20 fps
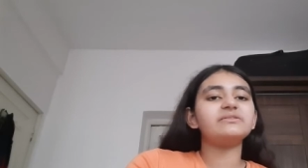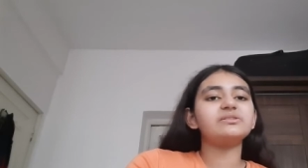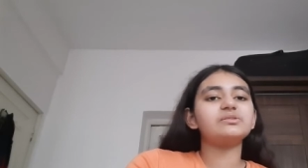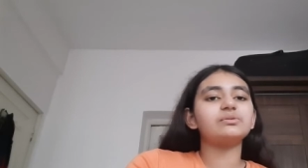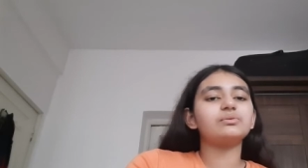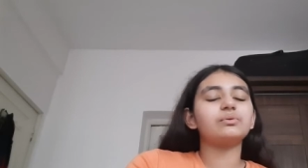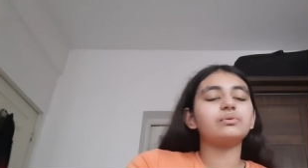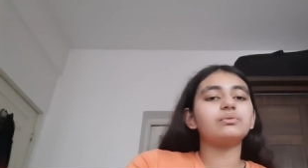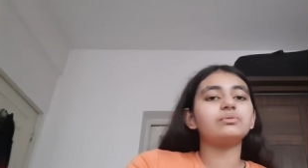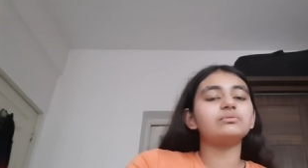
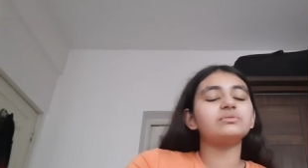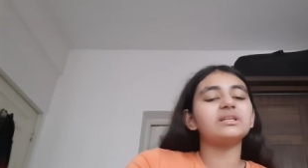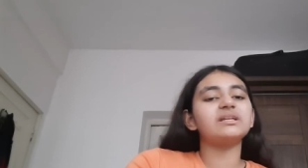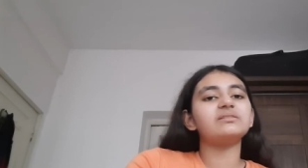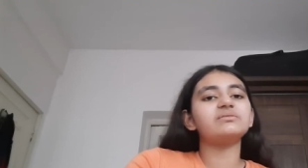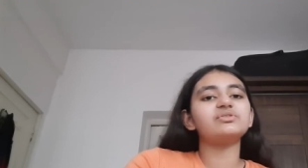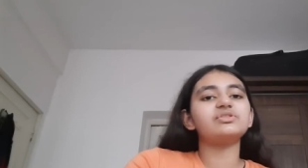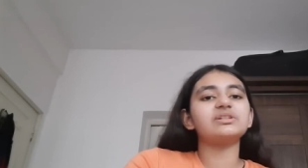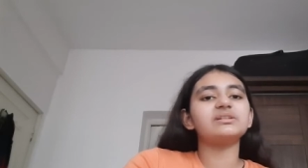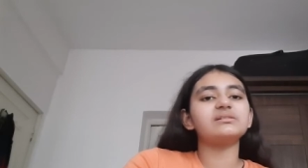So
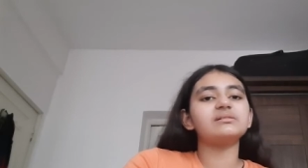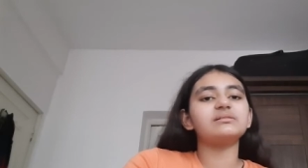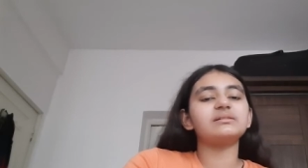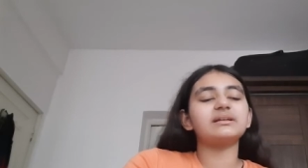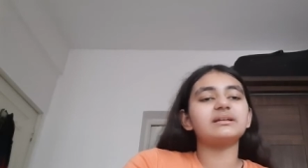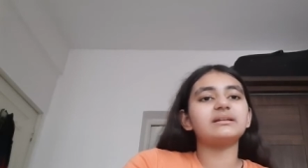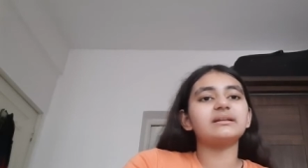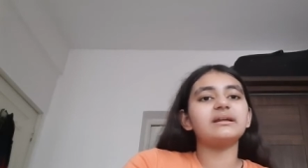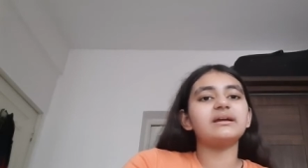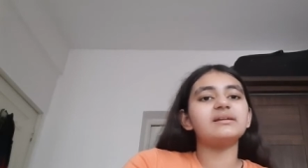then she
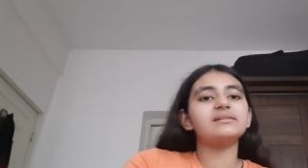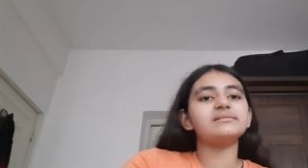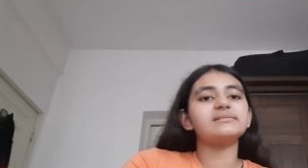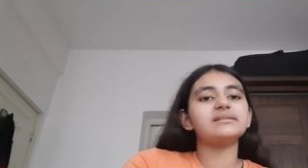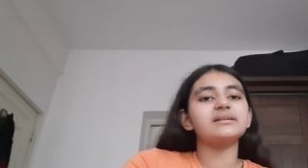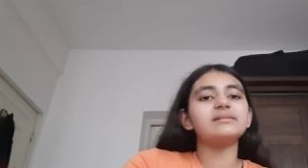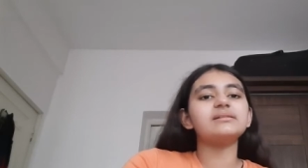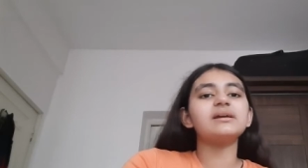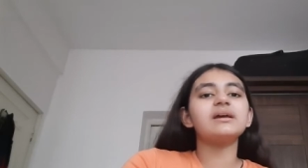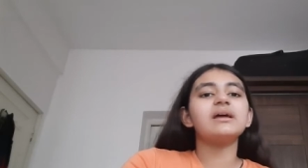declares
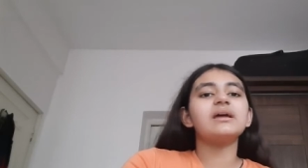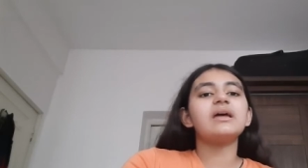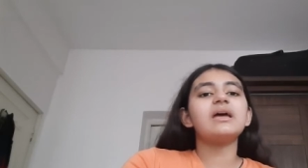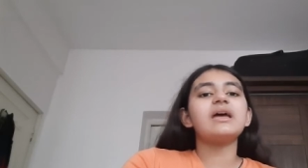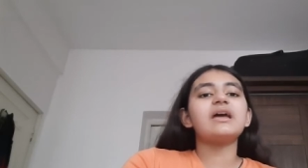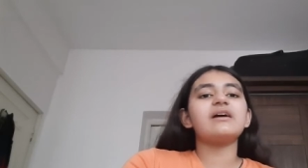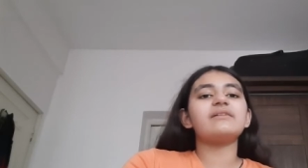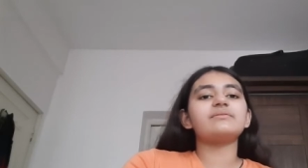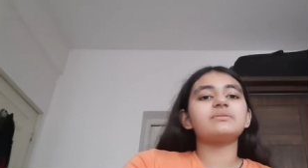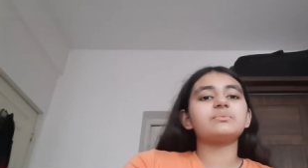that
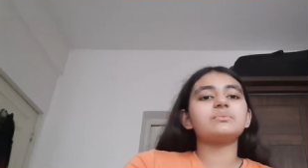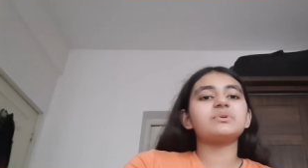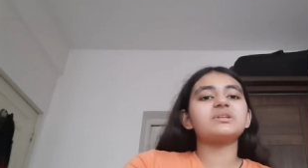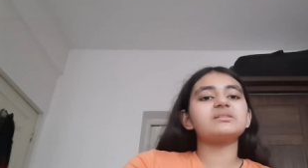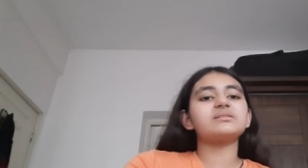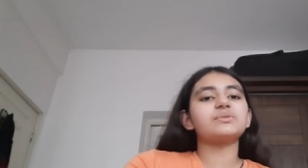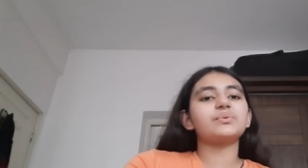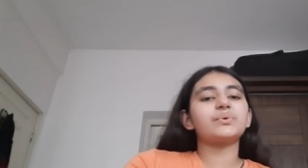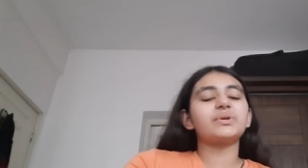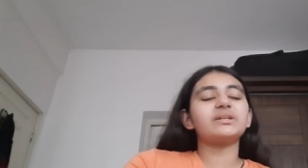everyone
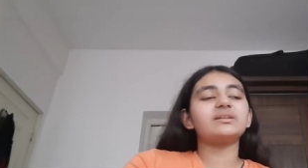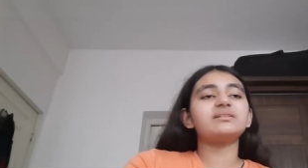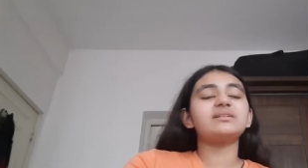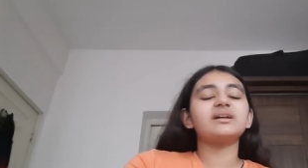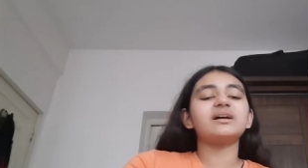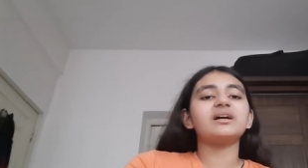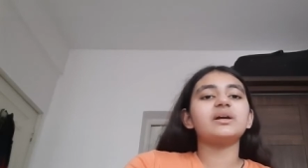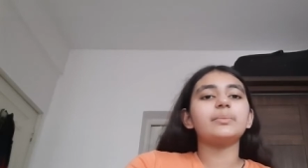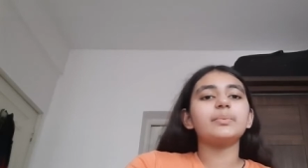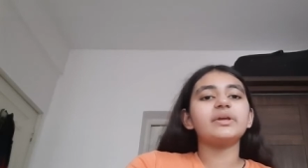is going to
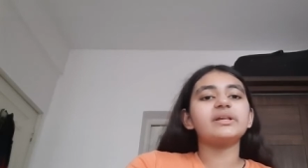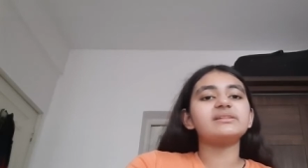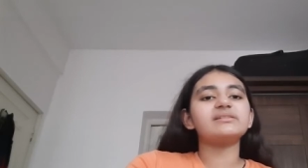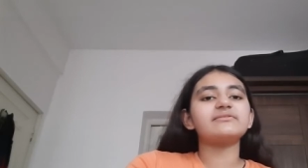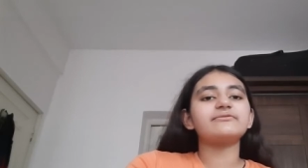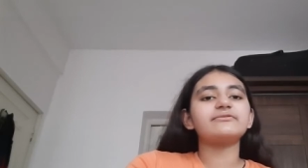die because